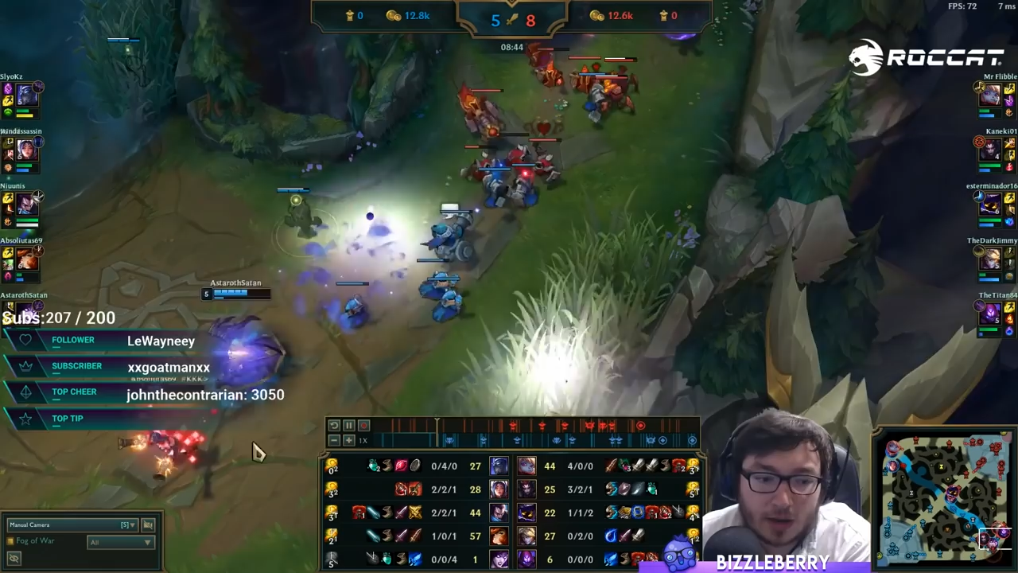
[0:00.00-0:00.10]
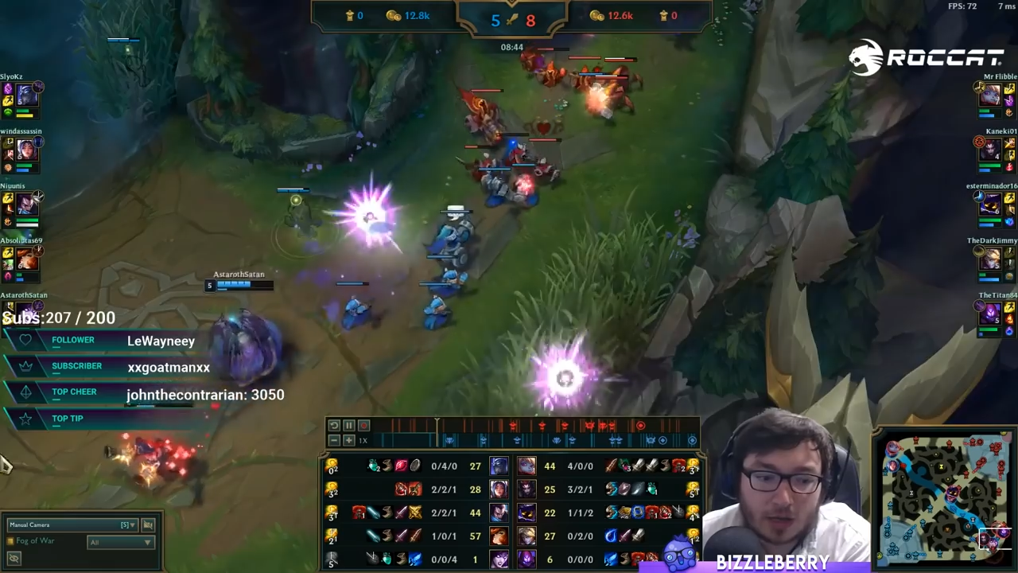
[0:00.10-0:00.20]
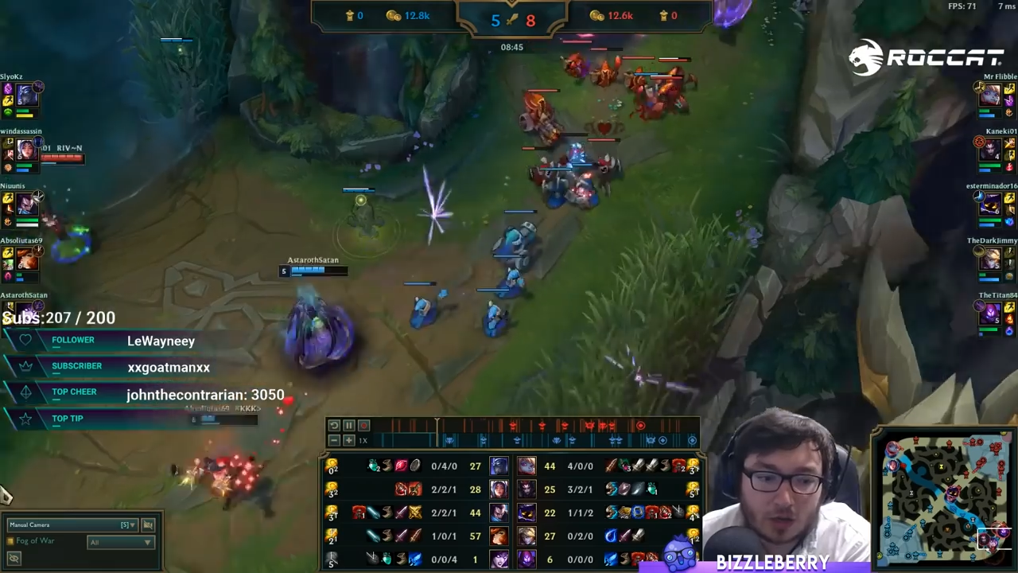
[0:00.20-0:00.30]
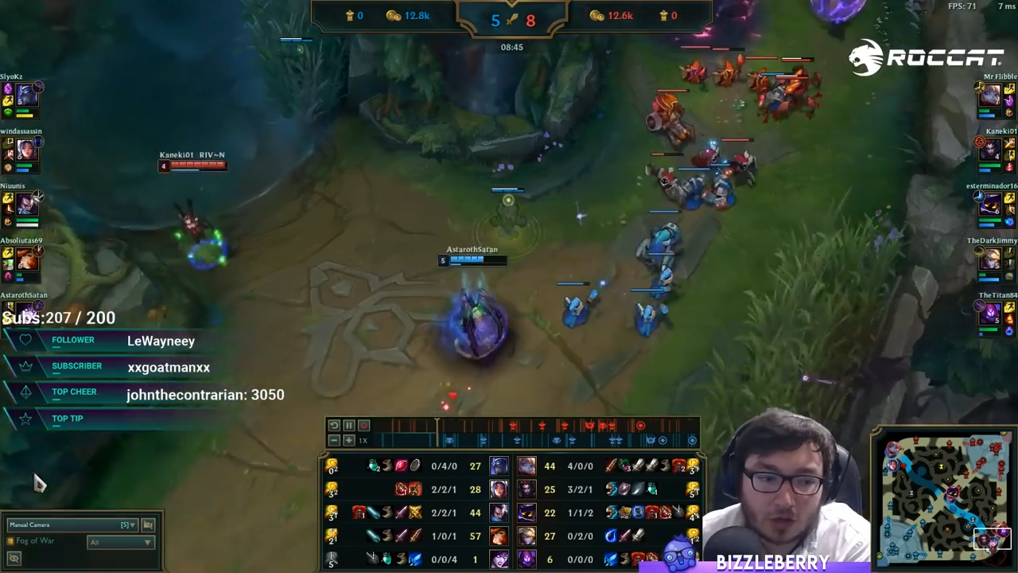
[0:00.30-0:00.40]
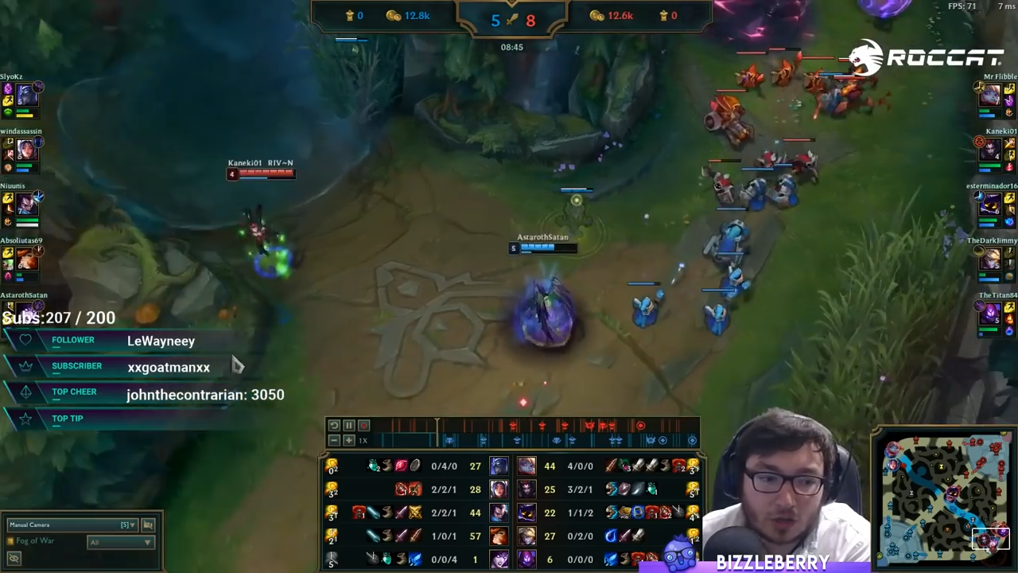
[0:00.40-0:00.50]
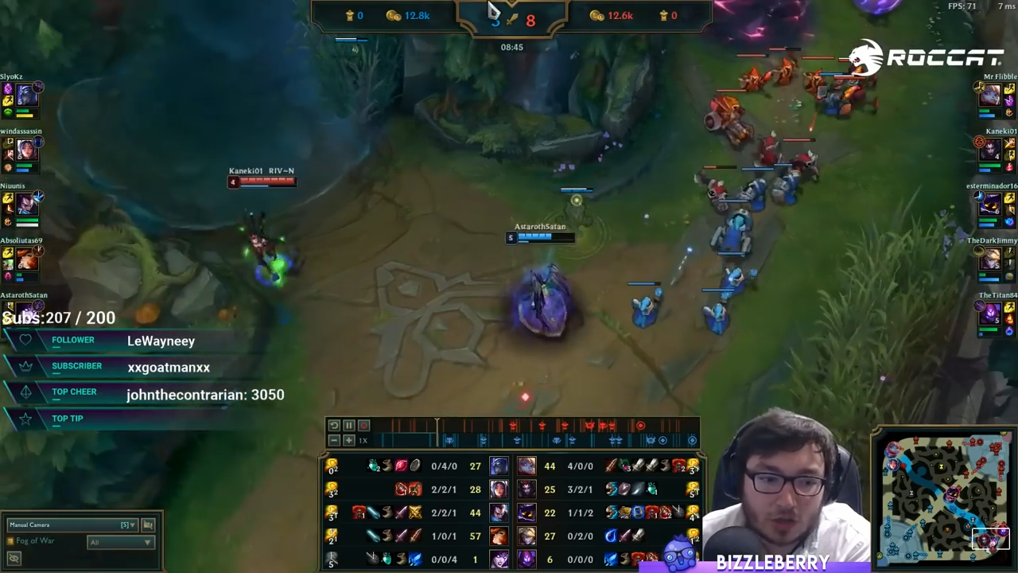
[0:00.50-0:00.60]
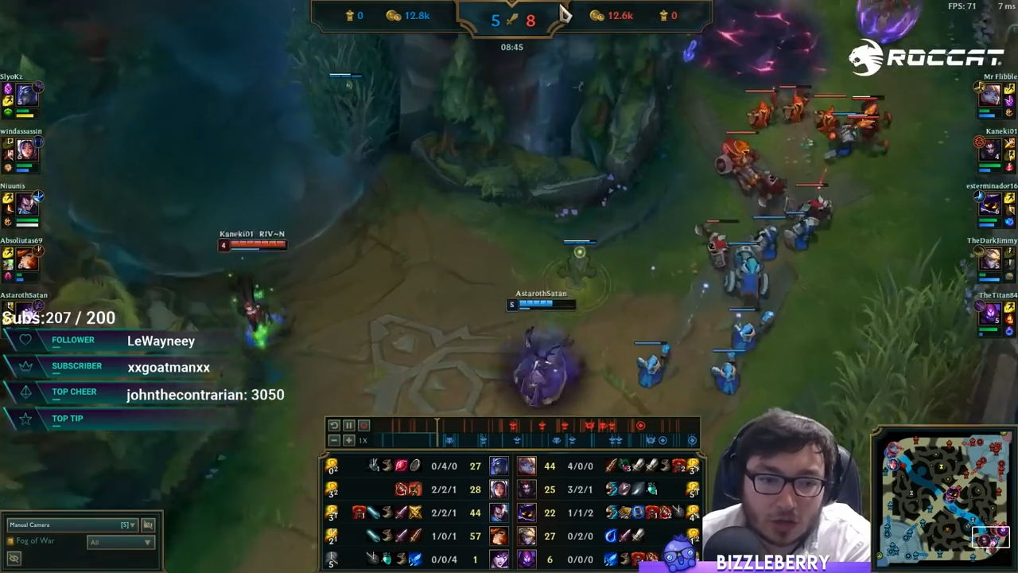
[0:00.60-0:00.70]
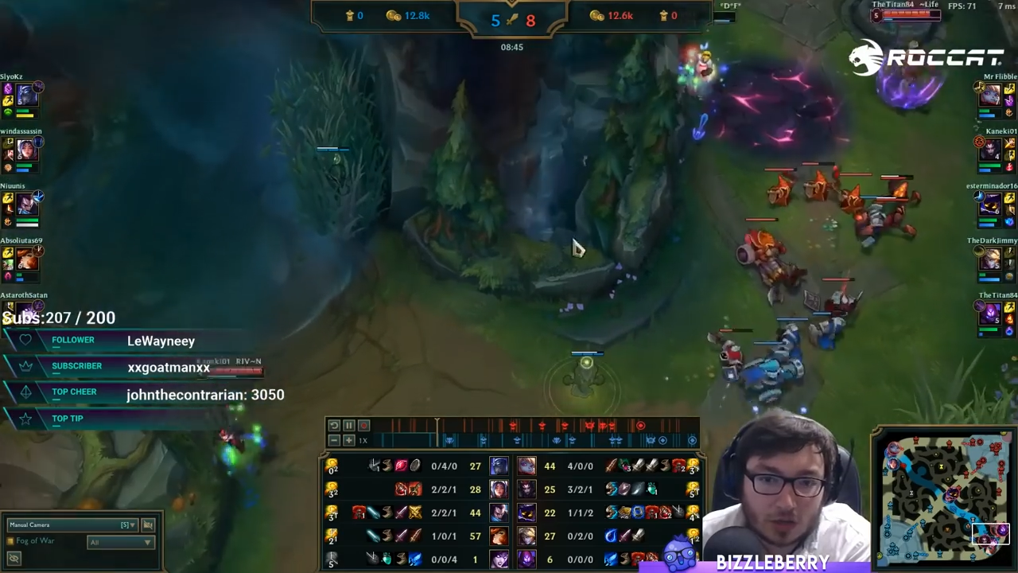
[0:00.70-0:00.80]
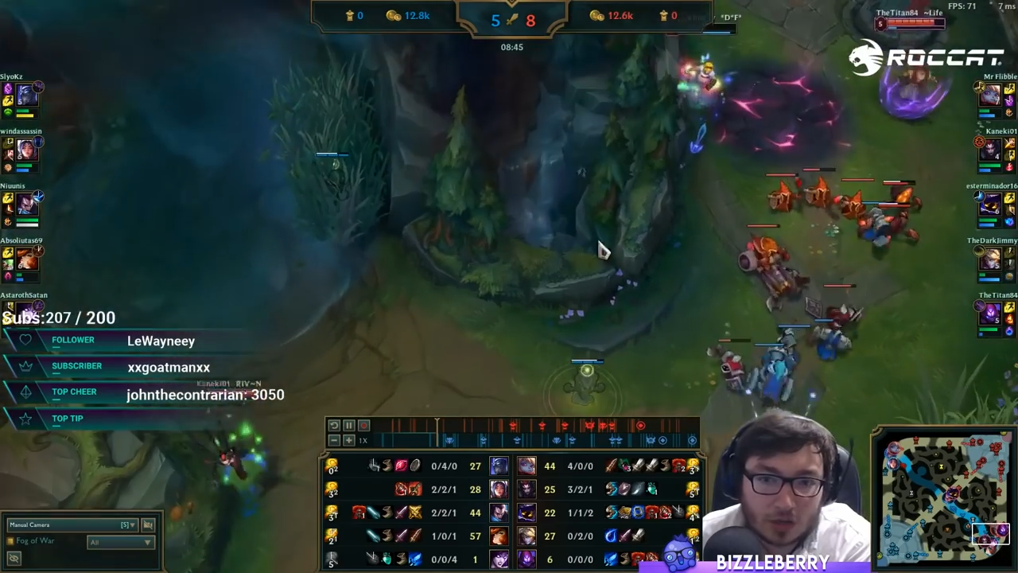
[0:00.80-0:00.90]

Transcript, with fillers: And now you got your jungler